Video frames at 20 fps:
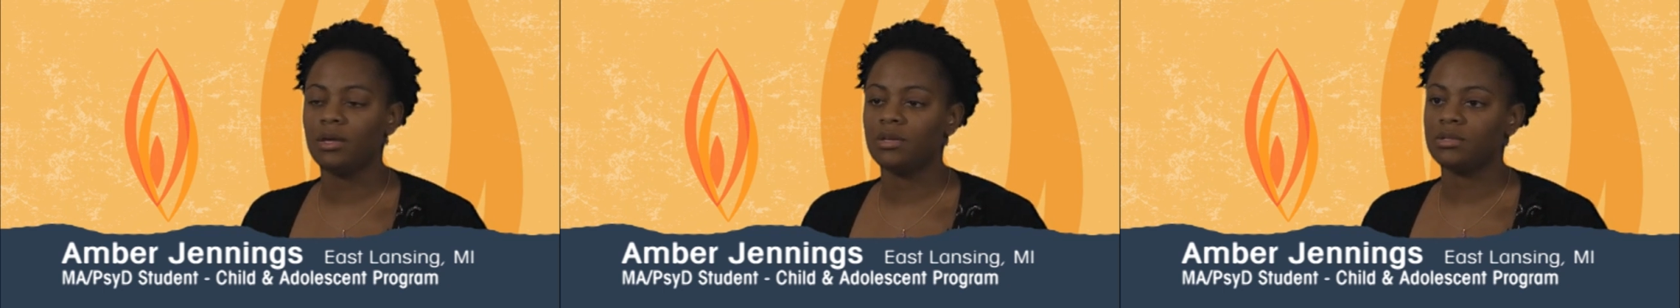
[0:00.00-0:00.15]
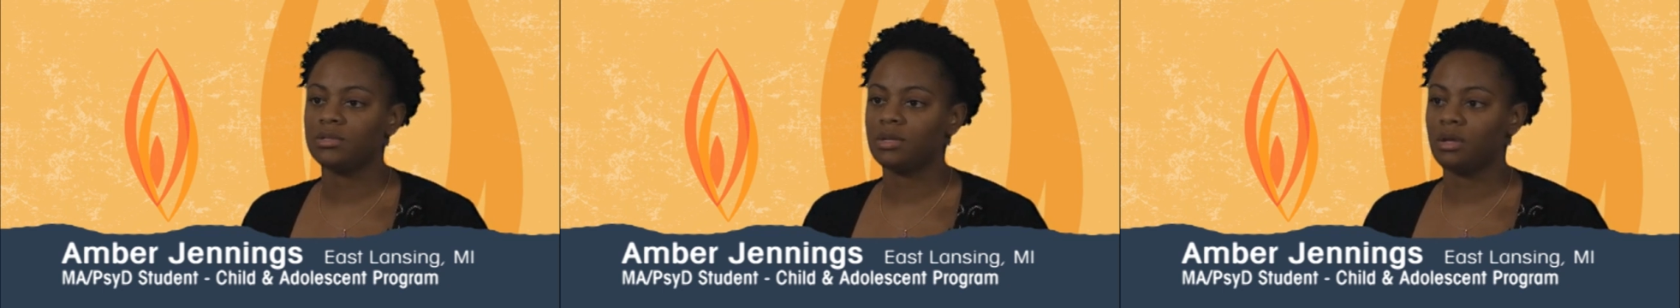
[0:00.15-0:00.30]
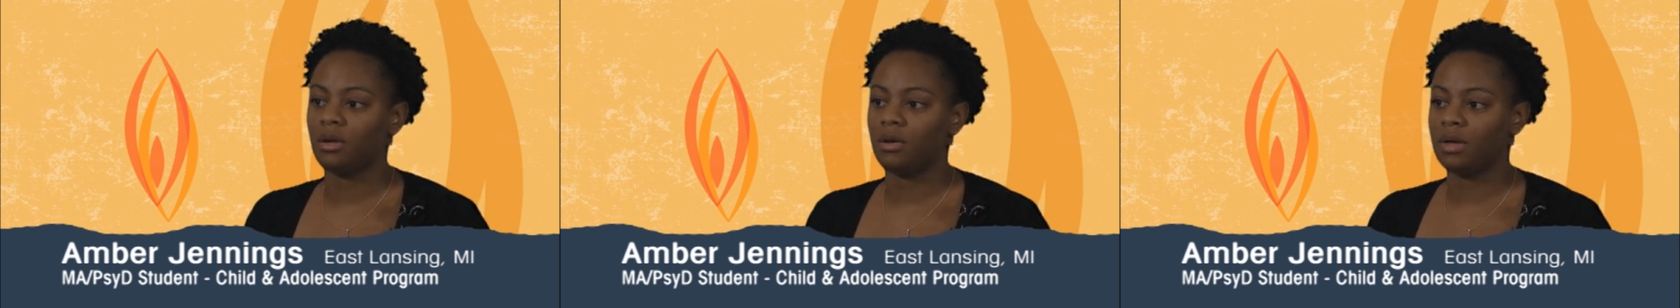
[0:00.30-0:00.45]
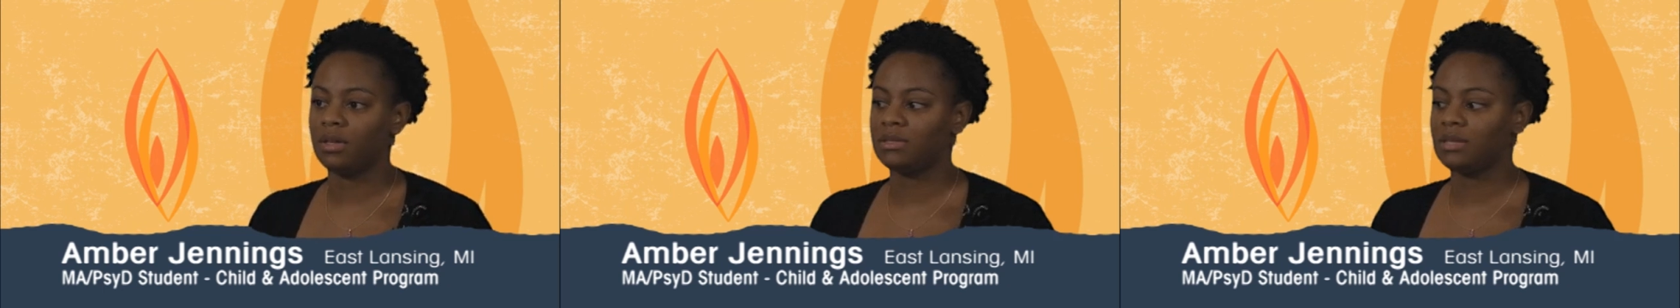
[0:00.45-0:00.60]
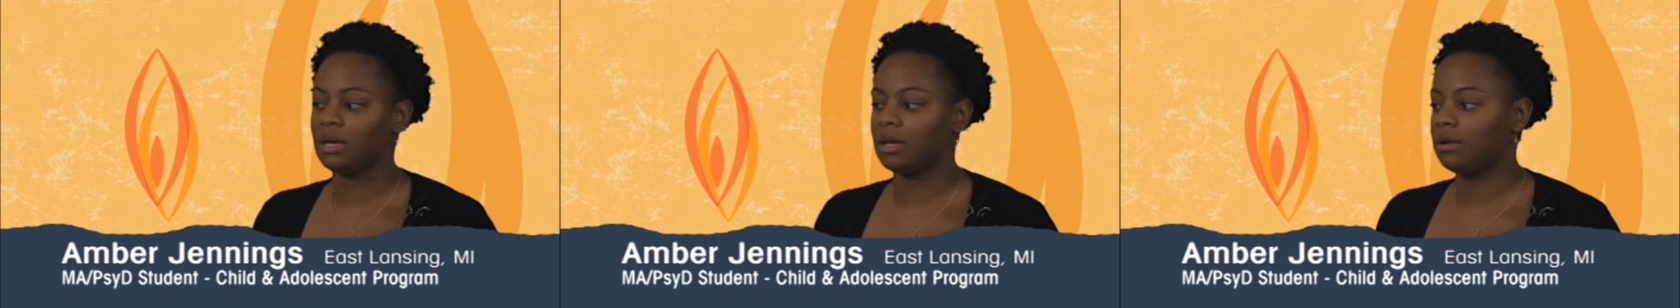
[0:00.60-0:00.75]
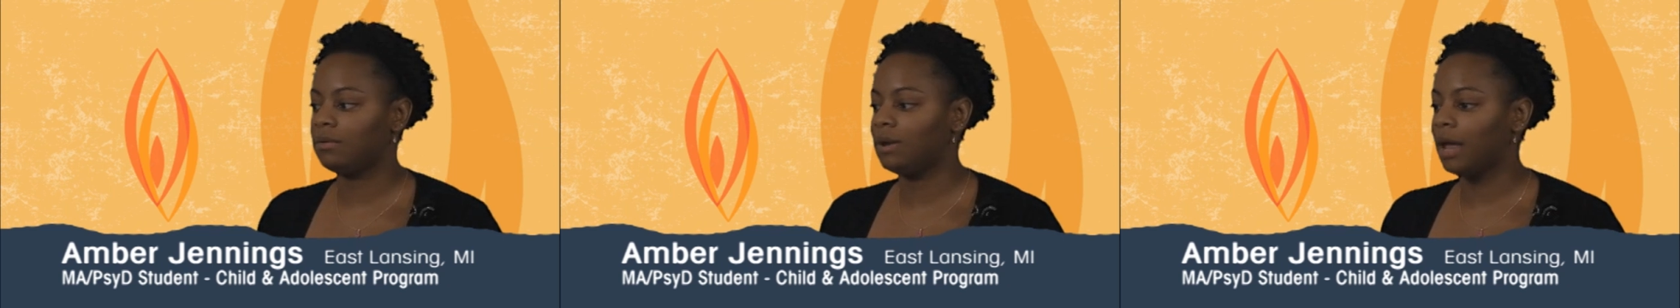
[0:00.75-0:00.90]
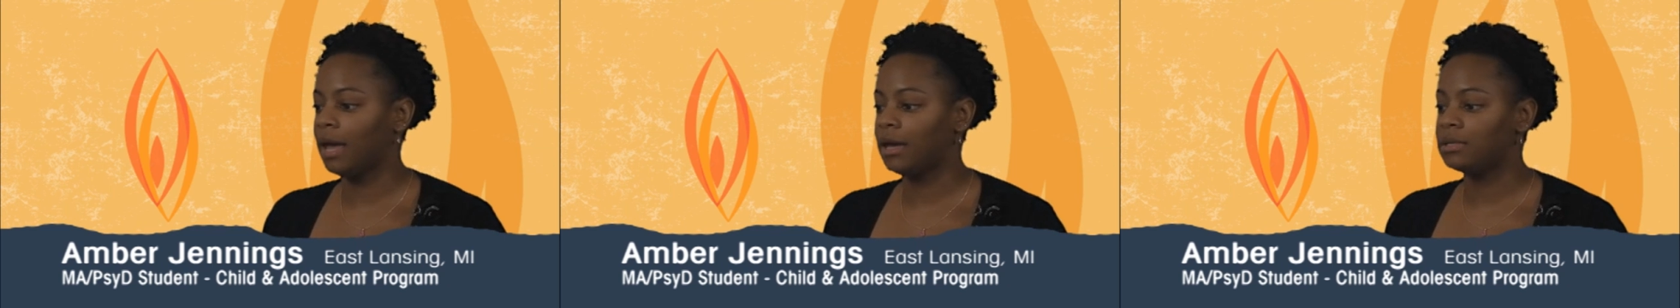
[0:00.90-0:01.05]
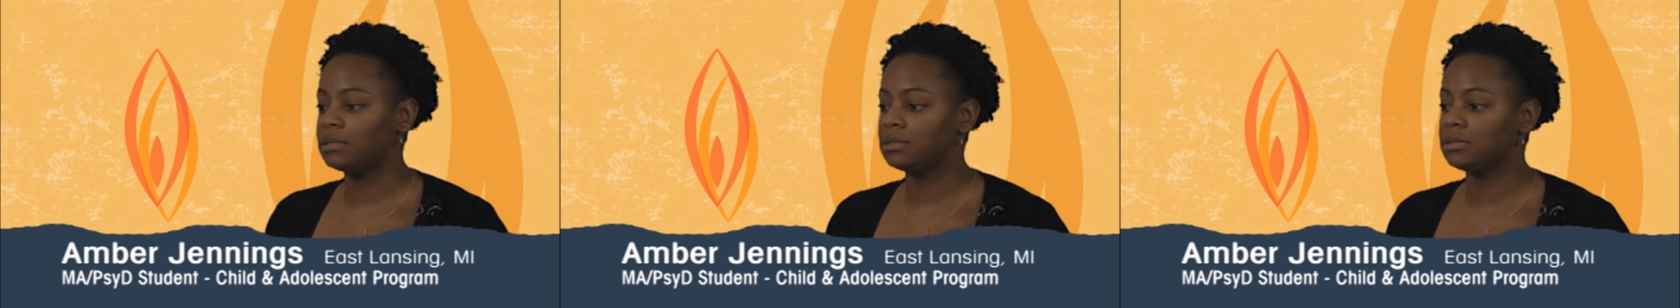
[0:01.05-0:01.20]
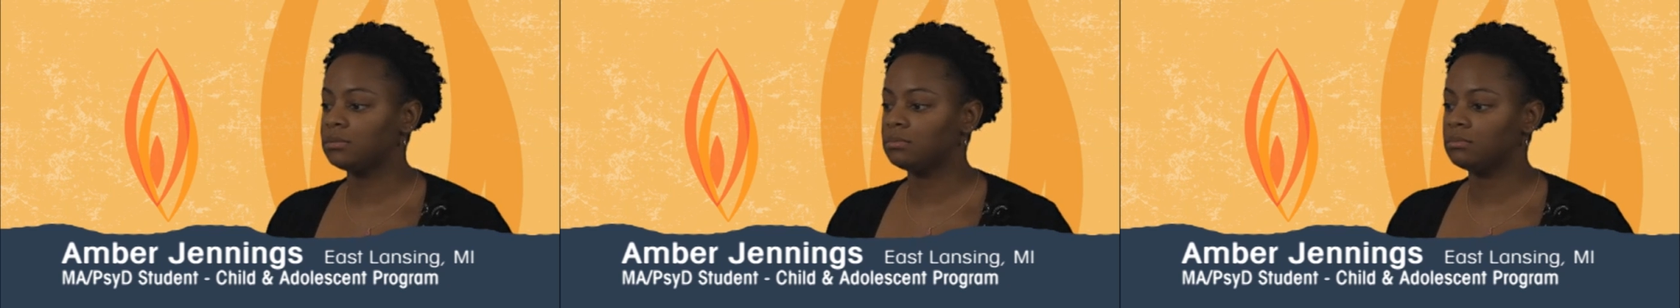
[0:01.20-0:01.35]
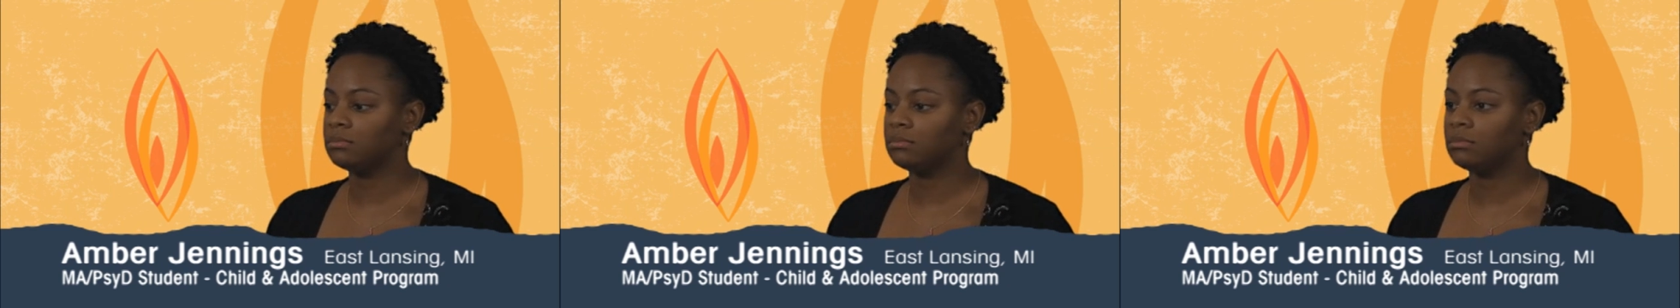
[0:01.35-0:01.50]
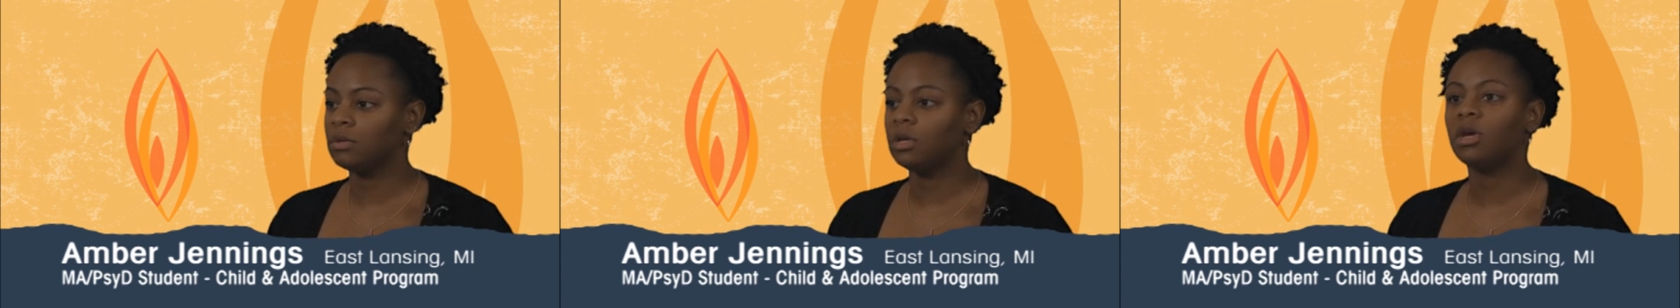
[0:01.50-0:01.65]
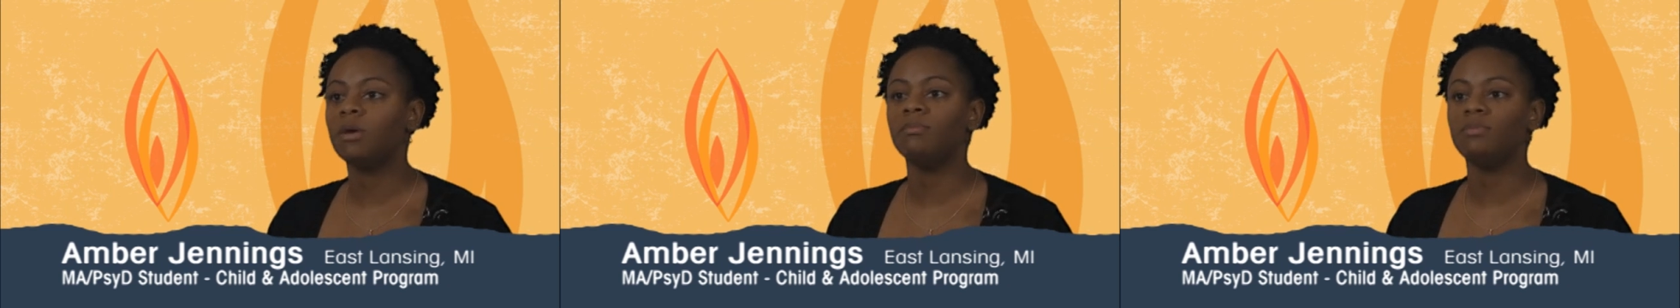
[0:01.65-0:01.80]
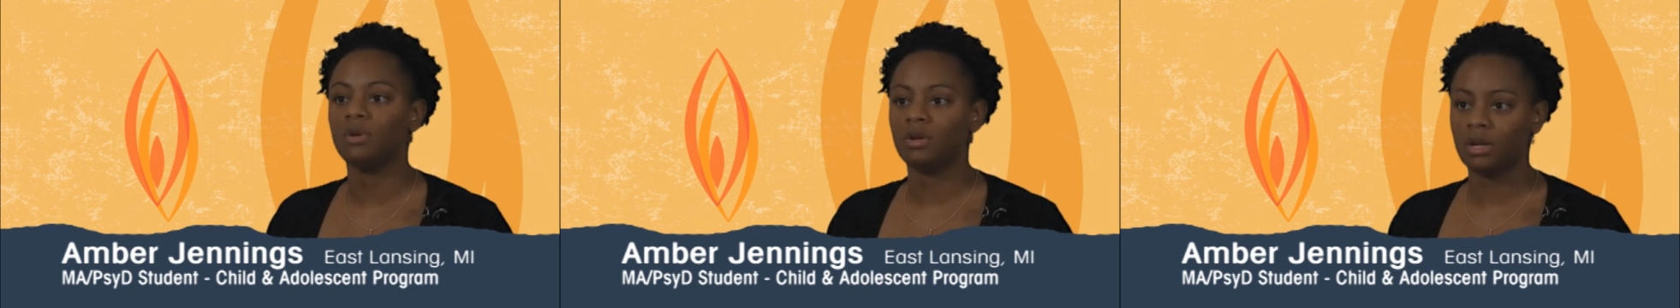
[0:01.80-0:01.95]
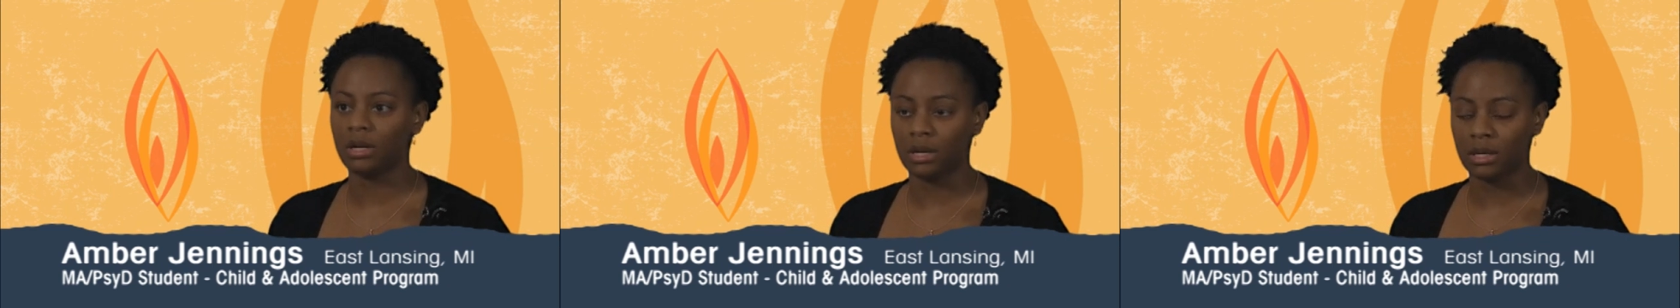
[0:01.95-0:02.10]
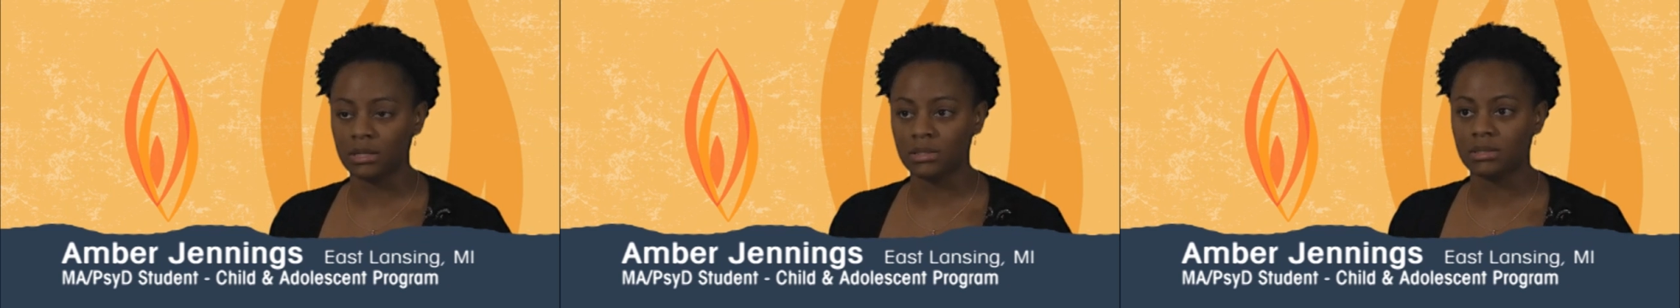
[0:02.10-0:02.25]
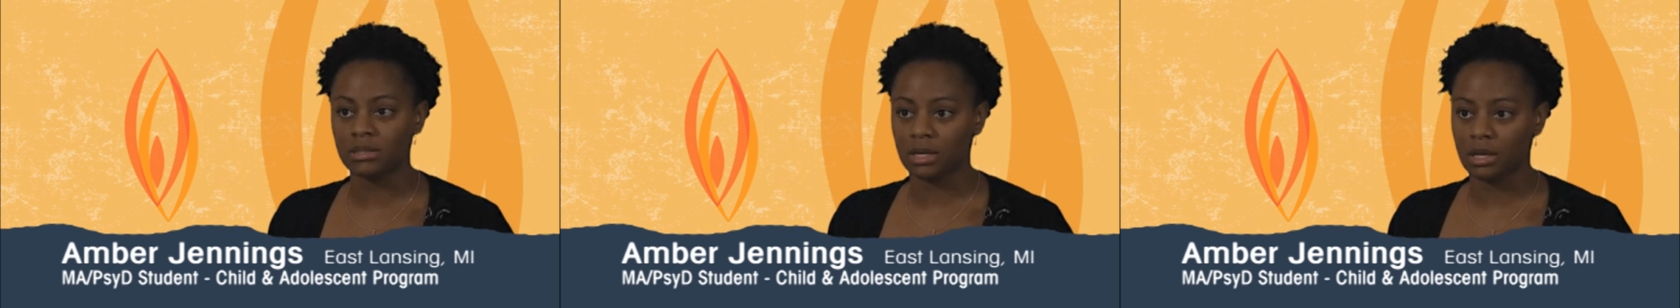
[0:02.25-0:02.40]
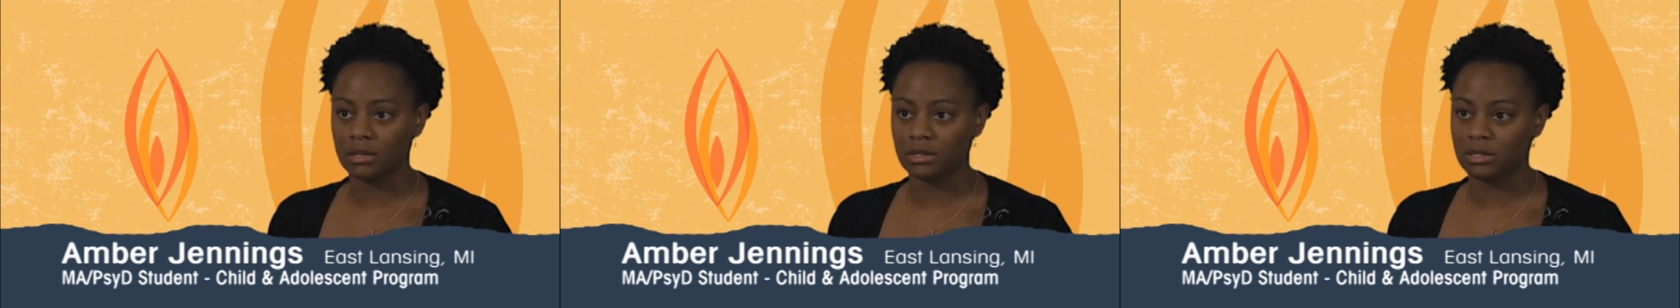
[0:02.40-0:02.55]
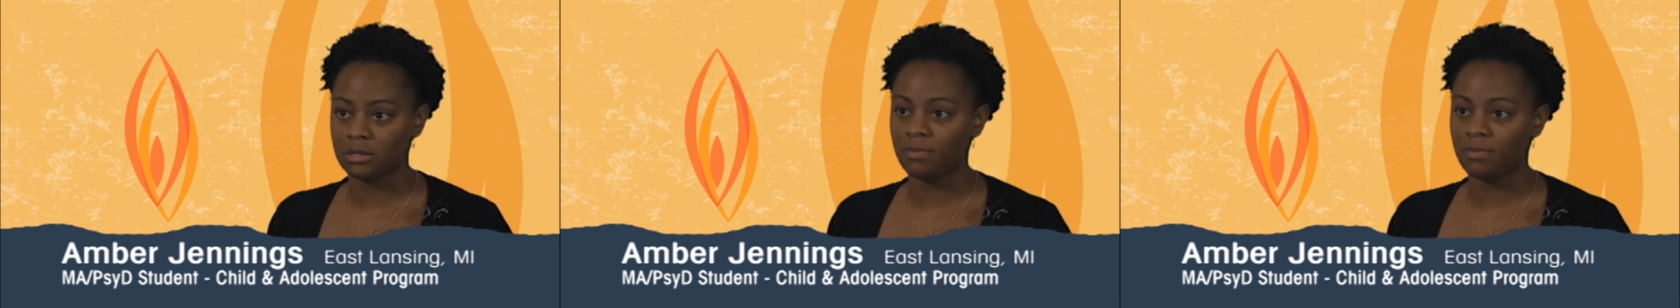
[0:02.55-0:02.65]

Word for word: So it's like a nice community sense,